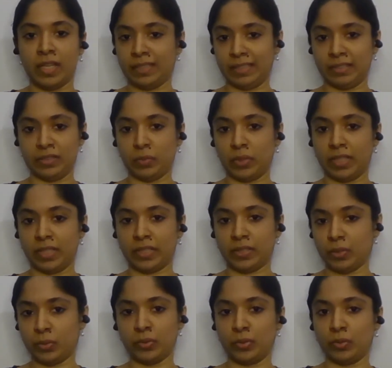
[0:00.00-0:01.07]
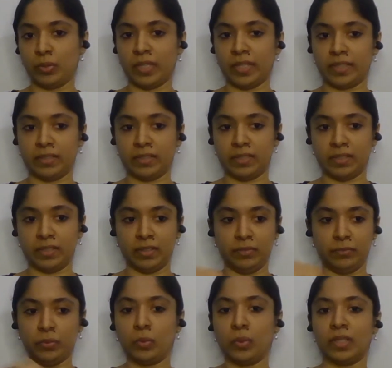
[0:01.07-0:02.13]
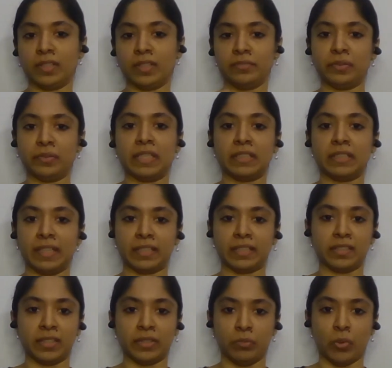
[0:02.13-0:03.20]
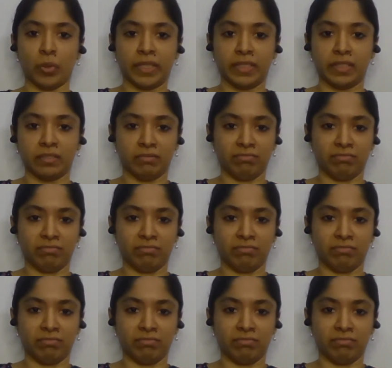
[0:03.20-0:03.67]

That's what I use to like full feel that void